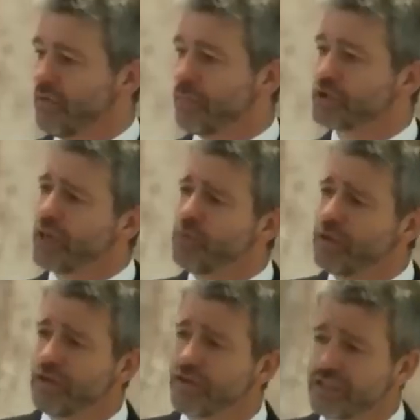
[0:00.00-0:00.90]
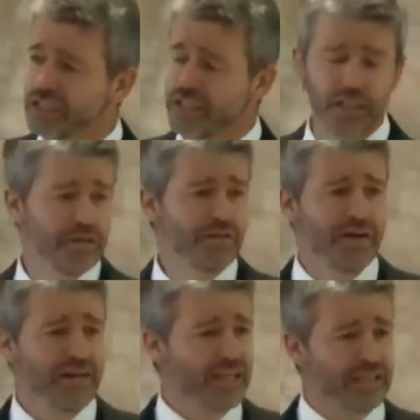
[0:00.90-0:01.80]
When someone looks at you,
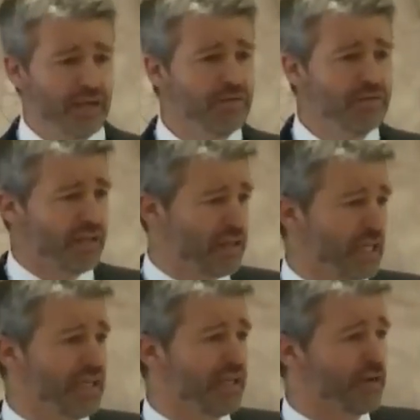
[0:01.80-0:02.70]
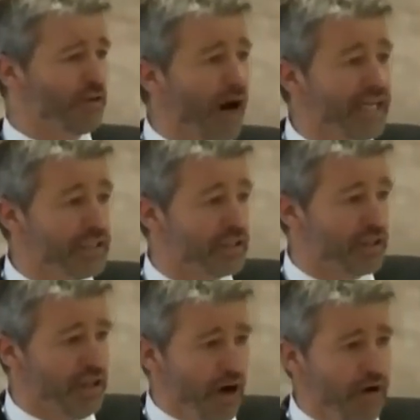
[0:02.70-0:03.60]
they don't think
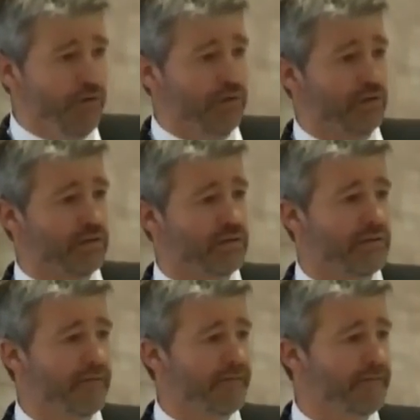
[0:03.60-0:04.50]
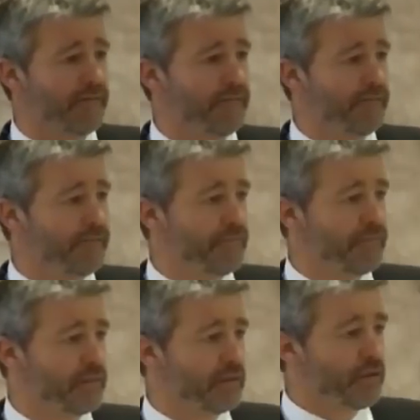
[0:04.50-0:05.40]
Christ alone.
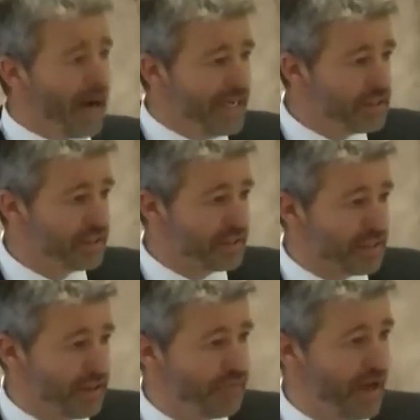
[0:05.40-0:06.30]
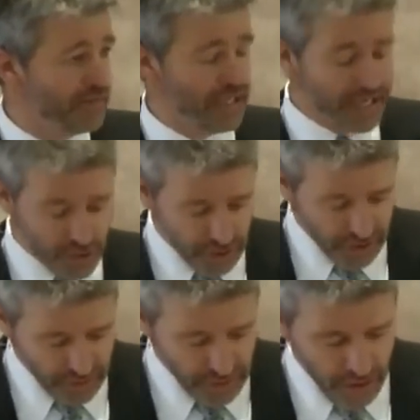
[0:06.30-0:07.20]
Christ is their
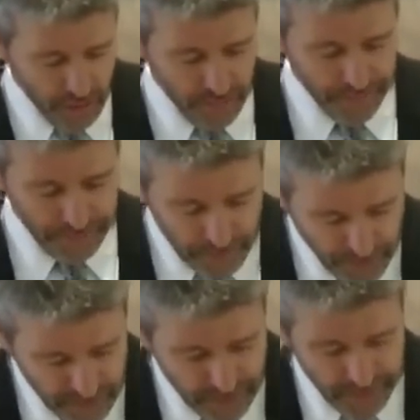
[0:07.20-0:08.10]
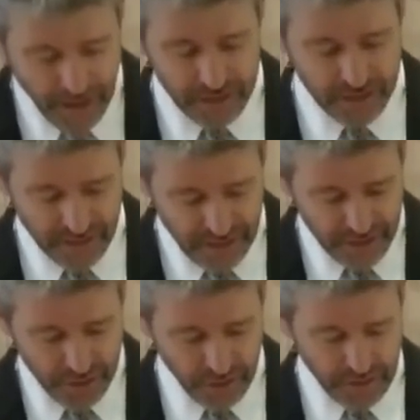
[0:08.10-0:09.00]
foundation and their hope, but they must, they
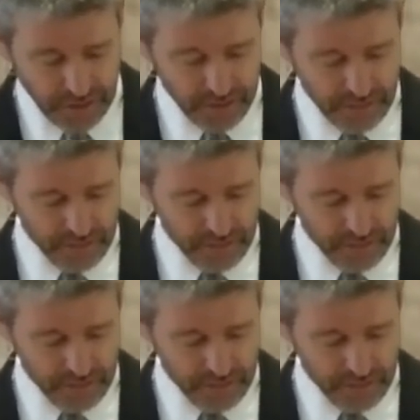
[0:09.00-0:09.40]
should.